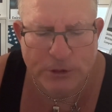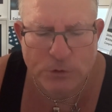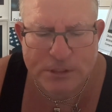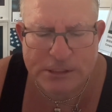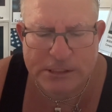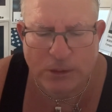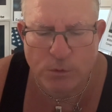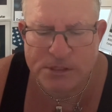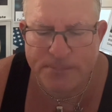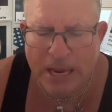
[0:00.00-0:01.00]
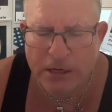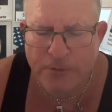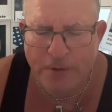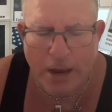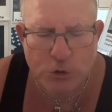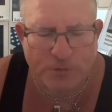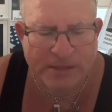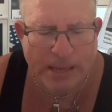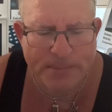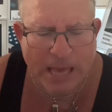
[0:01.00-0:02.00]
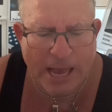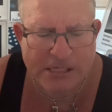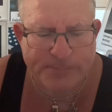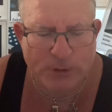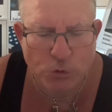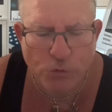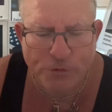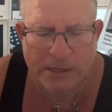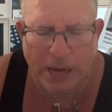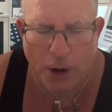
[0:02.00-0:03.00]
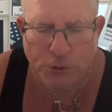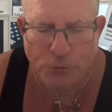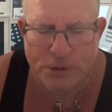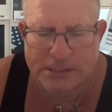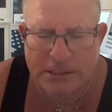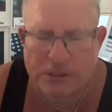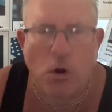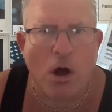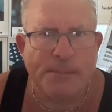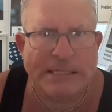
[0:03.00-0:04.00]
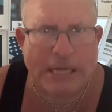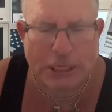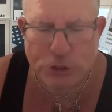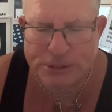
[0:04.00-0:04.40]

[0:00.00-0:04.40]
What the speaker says: UTC, was the manufacturer of the M.KHAN maneuvering characteristics augmentation